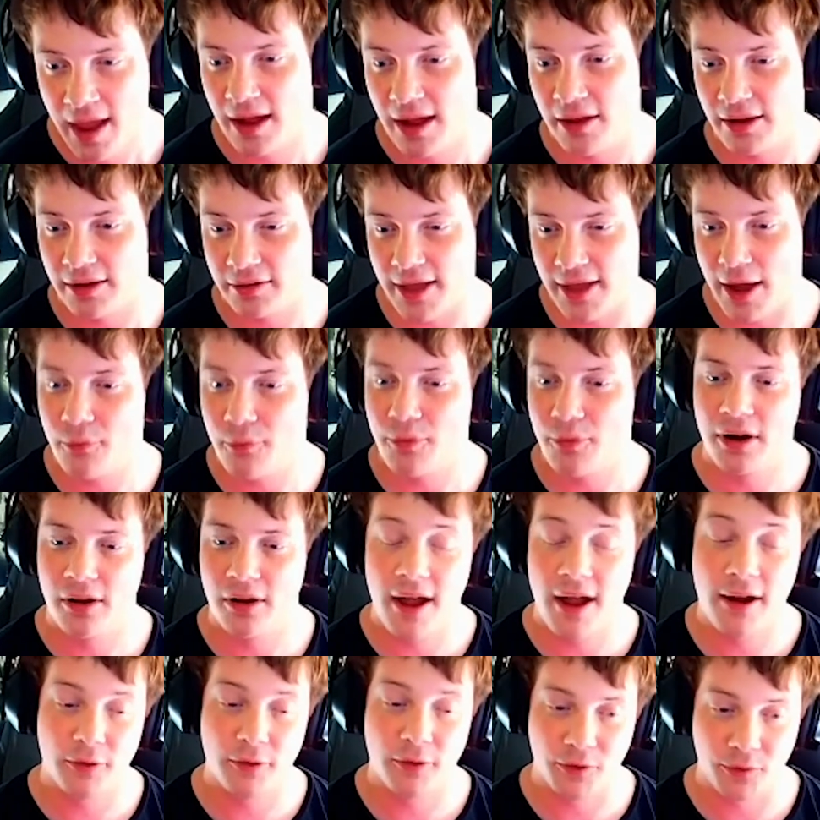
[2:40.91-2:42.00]
I like that one a
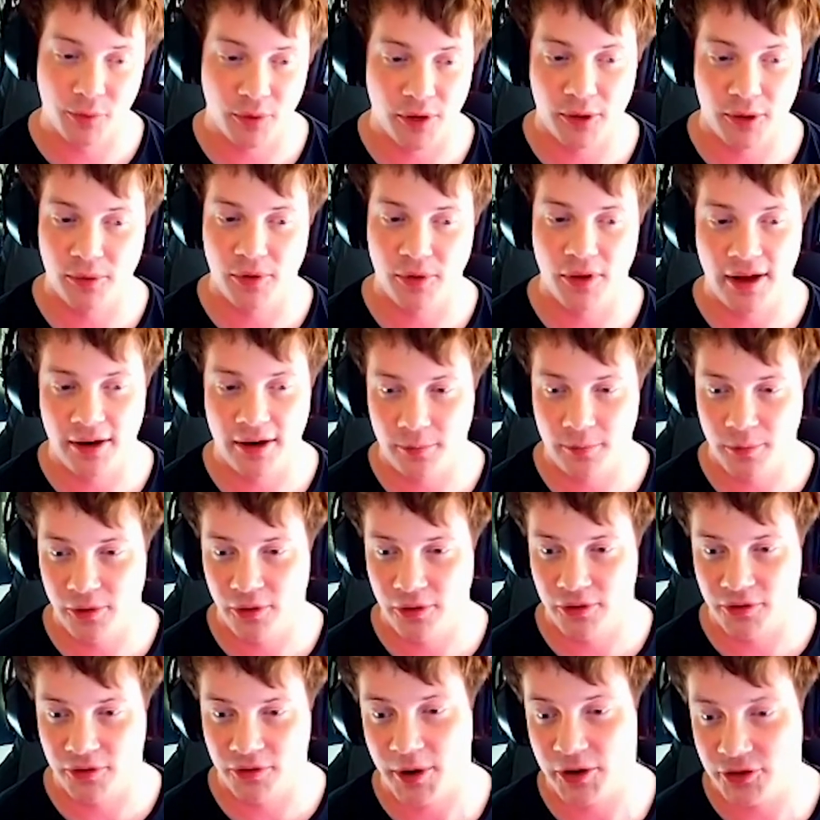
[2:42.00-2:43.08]
lot. It was really
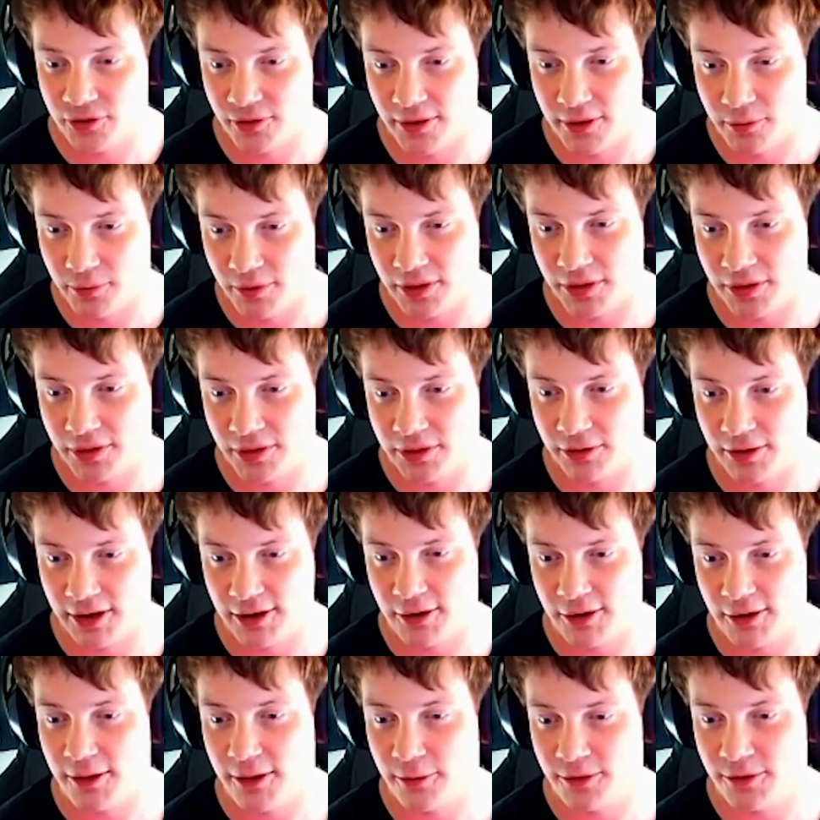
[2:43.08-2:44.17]
relatable, especially with the
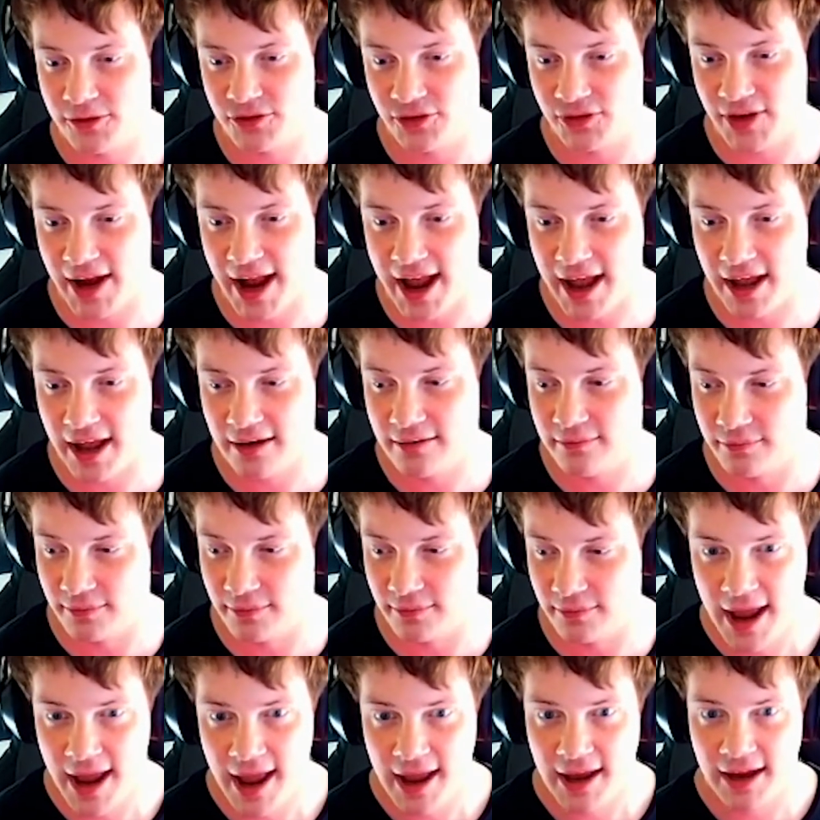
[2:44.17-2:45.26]
year that we just had.
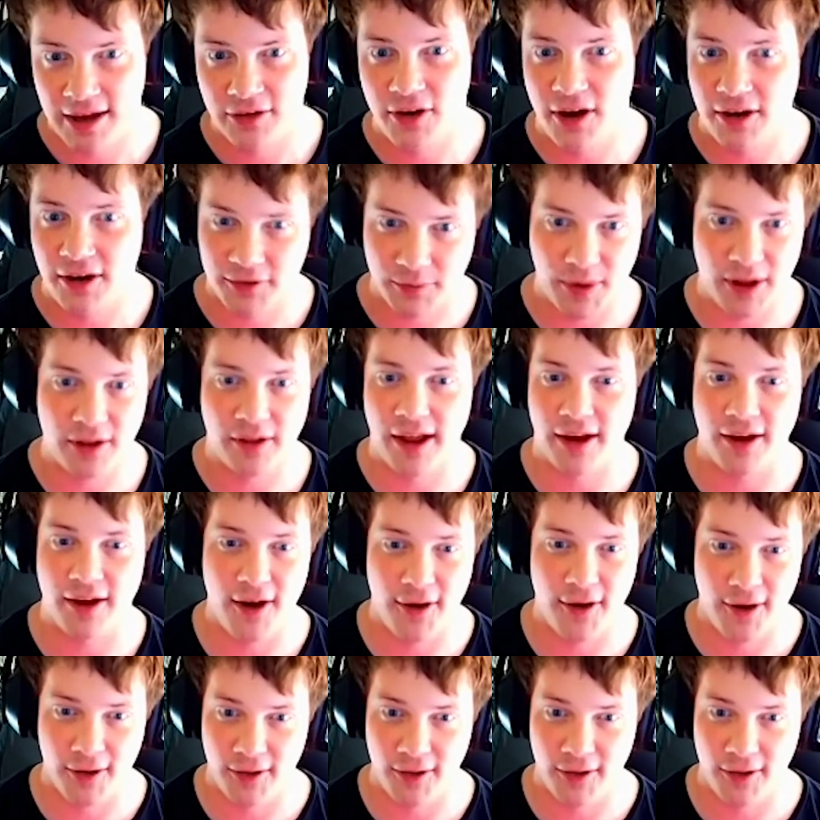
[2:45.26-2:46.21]
And he talked about